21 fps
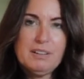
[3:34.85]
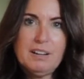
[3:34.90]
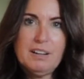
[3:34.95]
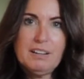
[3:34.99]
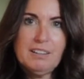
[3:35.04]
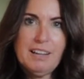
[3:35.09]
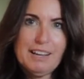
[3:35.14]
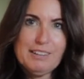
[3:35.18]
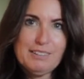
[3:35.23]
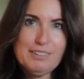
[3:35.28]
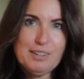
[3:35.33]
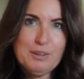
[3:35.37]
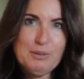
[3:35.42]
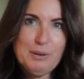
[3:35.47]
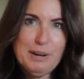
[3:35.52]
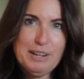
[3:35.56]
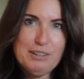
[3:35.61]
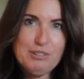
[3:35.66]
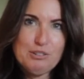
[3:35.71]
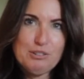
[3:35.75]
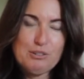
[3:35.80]
elastic
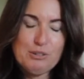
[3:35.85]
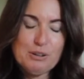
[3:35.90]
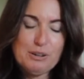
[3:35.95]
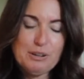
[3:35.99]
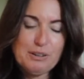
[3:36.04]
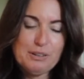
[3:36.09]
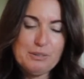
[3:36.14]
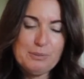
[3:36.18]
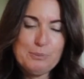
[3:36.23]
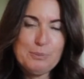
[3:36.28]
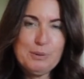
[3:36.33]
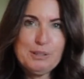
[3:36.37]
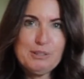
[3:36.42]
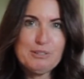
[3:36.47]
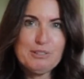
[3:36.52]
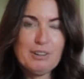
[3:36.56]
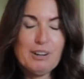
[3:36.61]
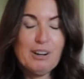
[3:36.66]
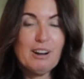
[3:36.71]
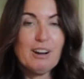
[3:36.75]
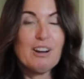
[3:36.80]
weight shorts,
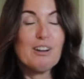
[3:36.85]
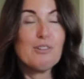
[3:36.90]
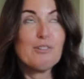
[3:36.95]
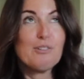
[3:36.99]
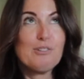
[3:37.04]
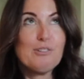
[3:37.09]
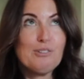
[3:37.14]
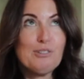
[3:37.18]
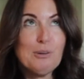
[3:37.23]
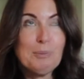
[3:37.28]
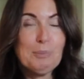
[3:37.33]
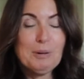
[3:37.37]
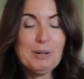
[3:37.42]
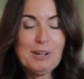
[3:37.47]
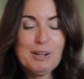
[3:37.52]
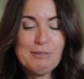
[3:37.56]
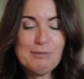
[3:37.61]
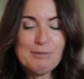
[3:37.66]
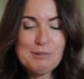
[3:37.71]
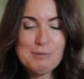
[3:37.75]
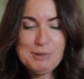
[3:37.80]
which are super
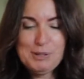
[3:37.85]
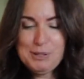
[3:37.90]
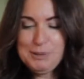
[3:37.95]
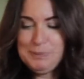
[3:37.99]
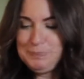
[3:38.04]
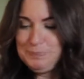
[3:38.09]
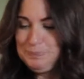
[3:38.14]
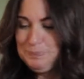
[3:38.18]
comfortable.